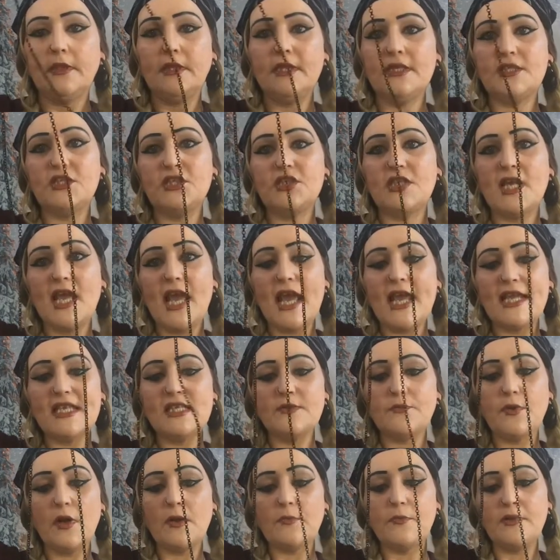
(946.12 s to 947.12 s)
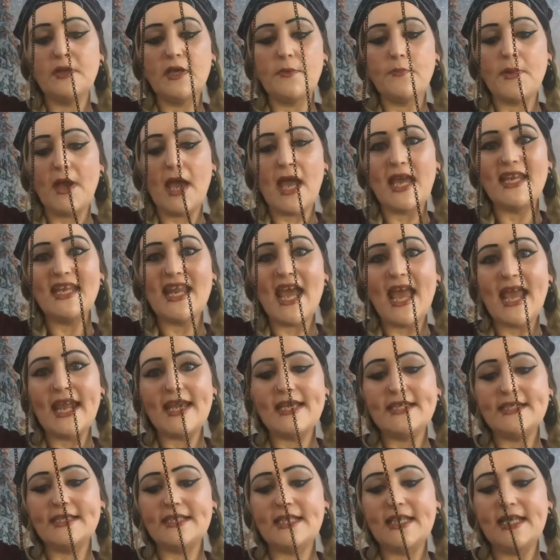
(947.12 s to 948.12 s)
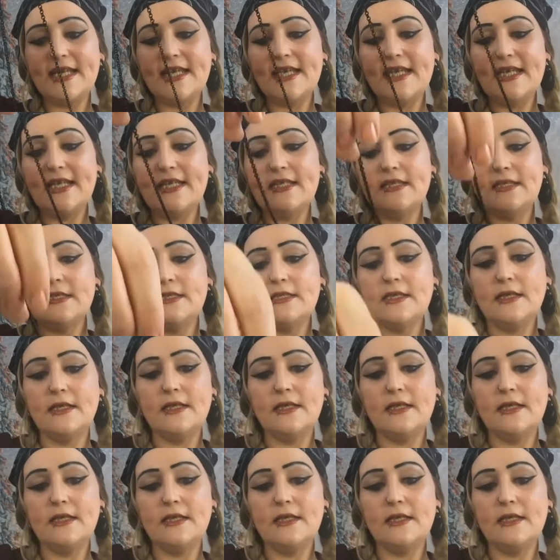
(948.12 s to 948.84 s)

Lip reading: this chain's probably about an 18.